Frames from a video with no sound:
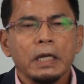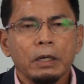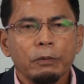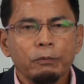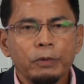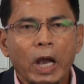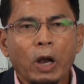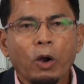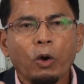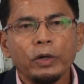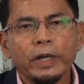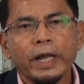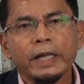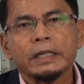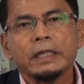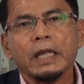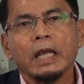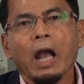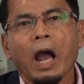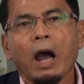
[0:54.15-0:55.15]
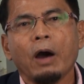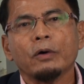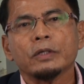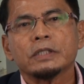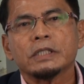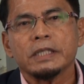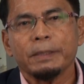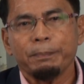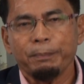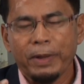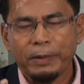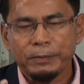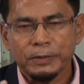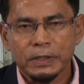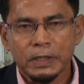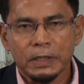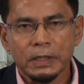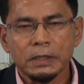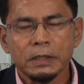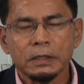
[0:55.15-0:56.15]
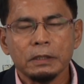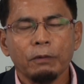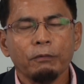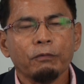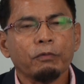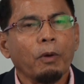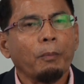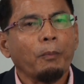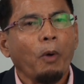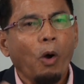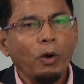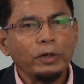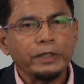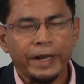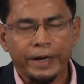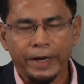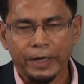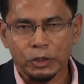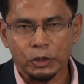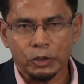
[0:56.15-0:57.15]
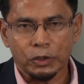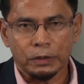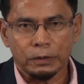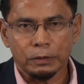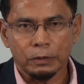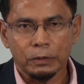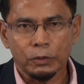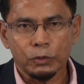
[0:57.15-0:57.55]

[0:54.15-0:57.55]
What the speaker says: we are connecting our synapses from all directions.